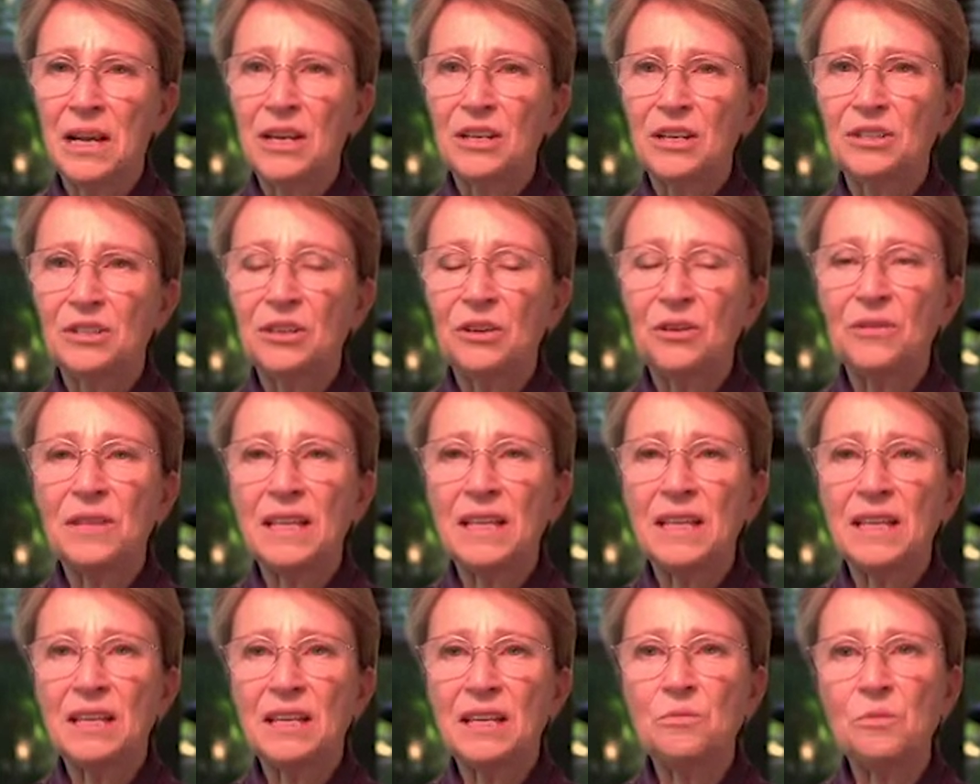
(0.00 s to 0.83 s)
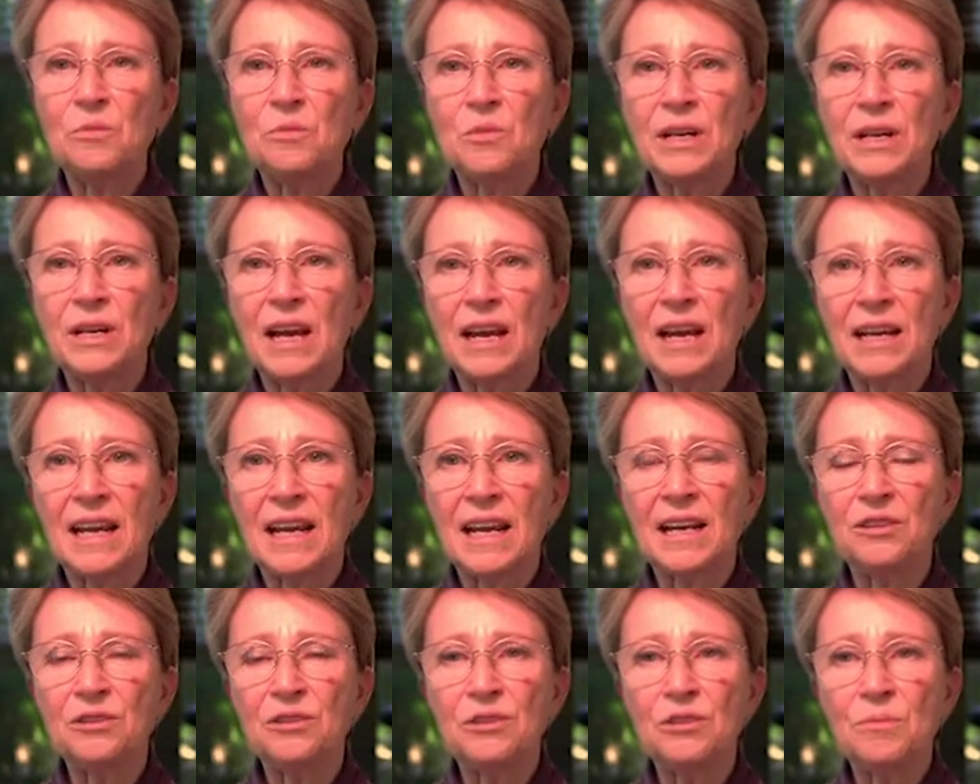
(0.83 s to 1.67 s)
So then when I
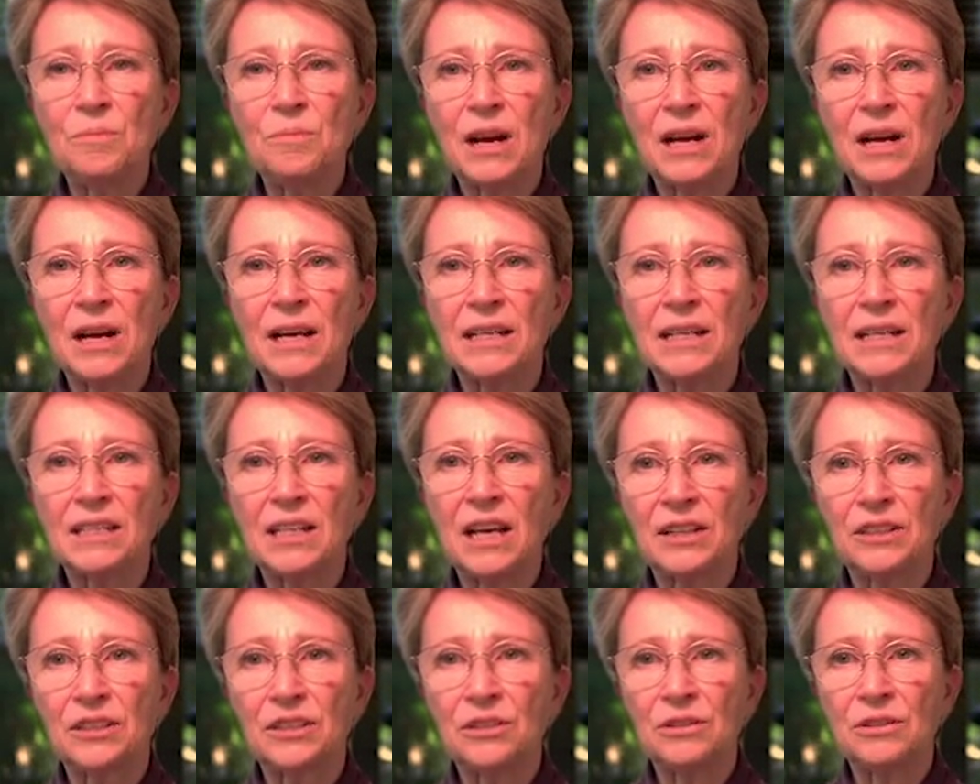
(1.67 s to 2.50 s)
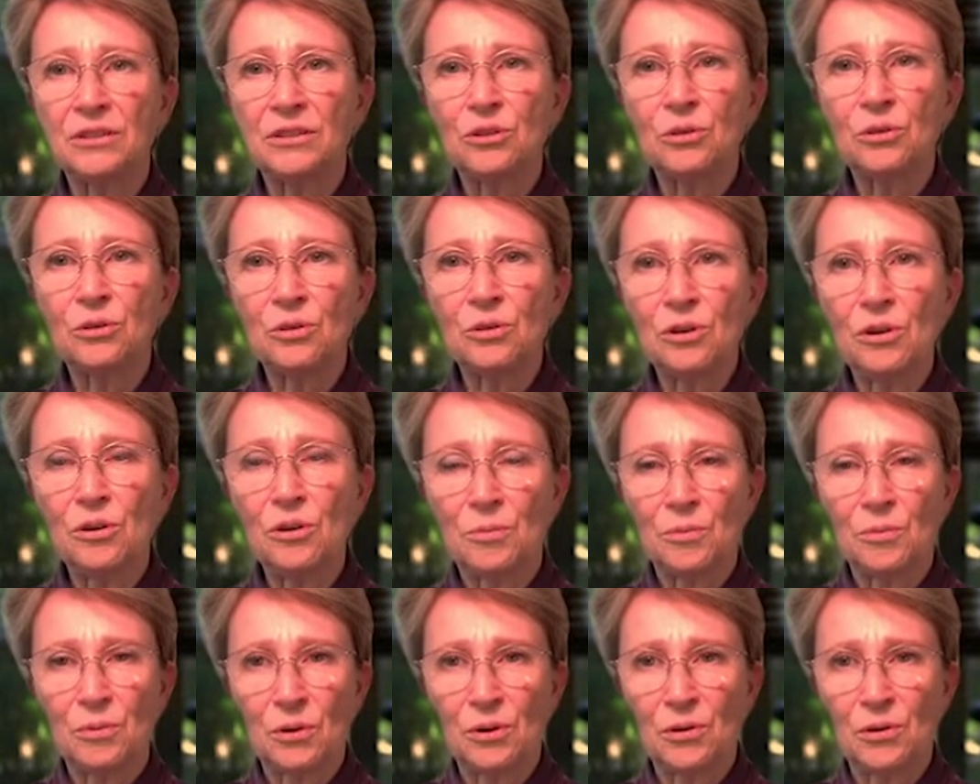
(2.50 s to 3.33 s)
entered my
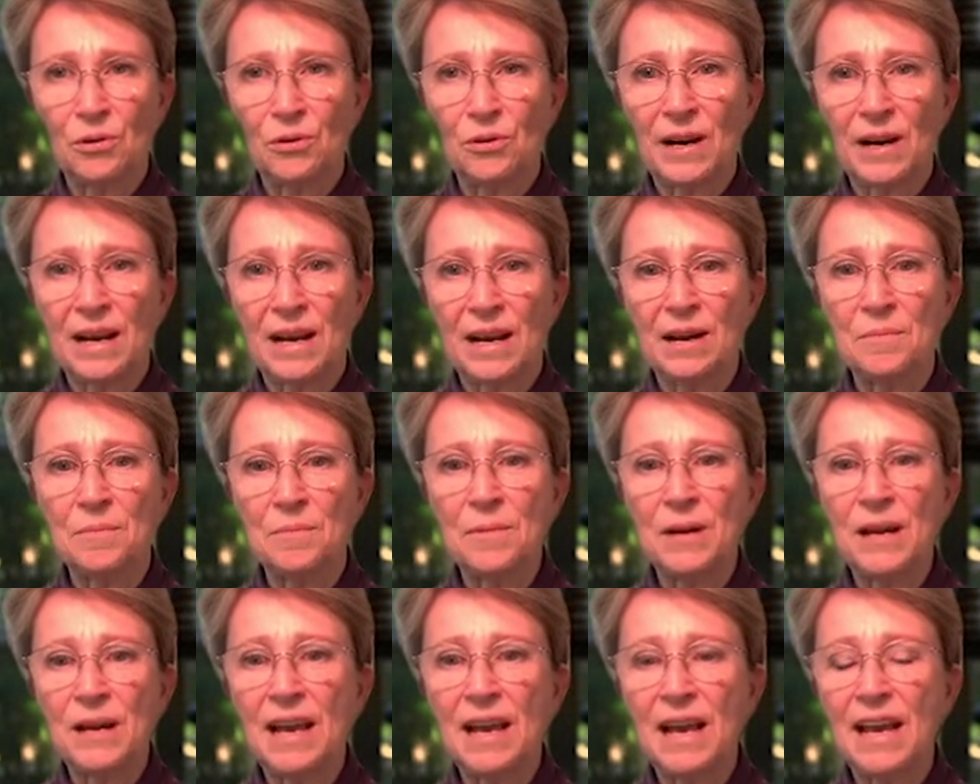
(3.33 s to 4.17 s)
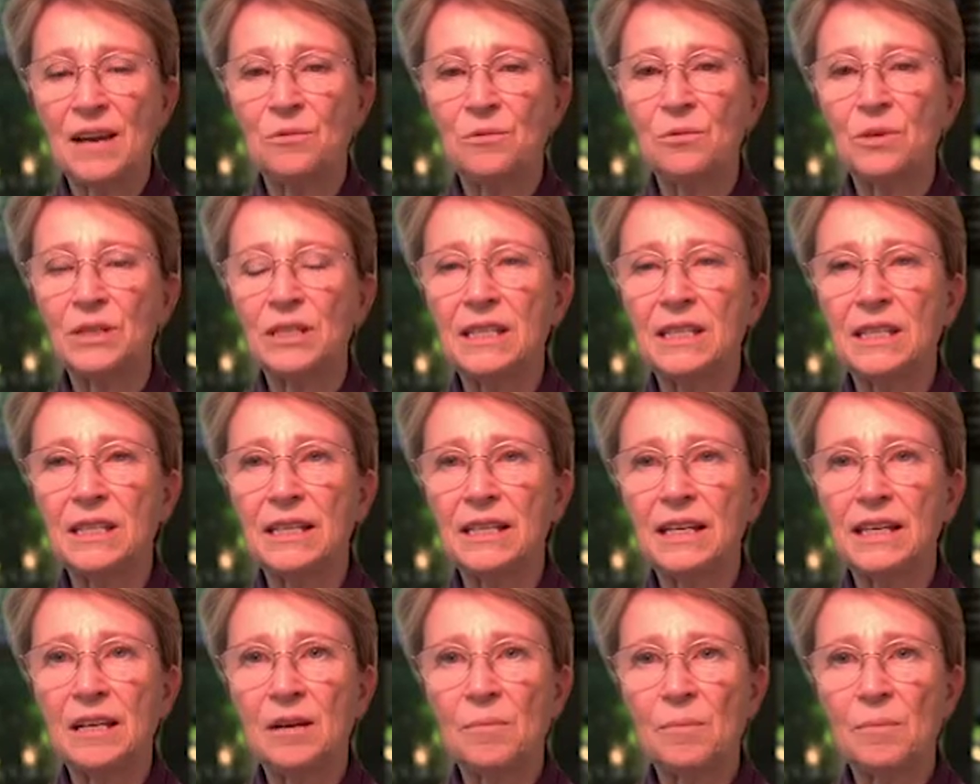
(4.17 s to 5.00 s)
doctoral program and was
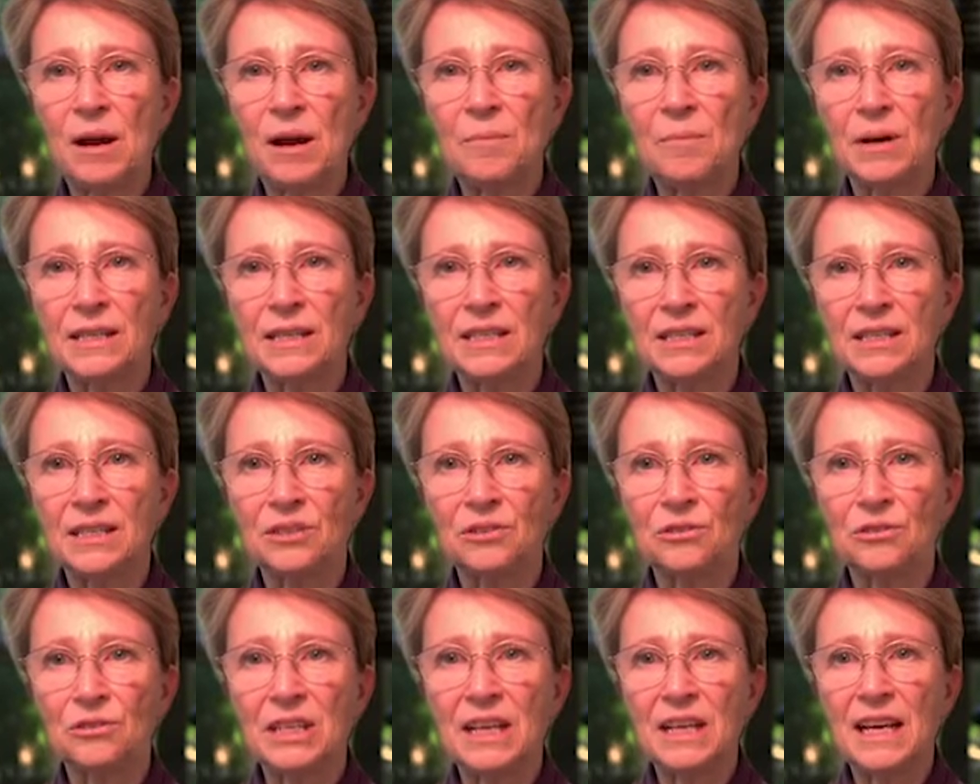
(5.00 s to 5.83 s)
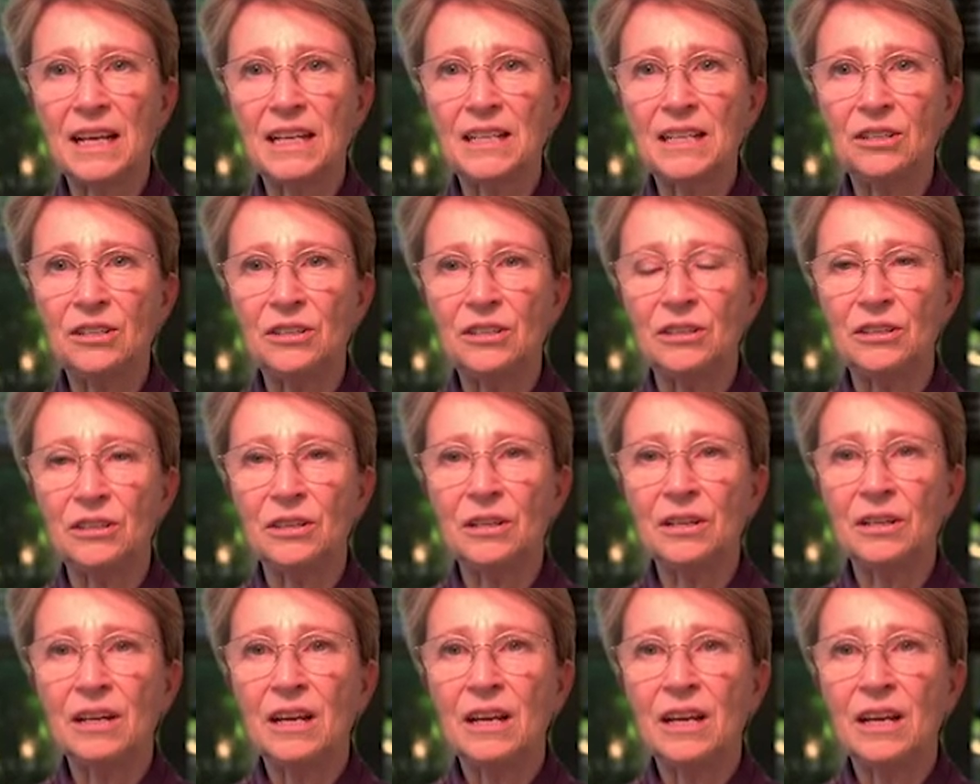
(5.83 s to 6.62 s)
thinking about my dissertation,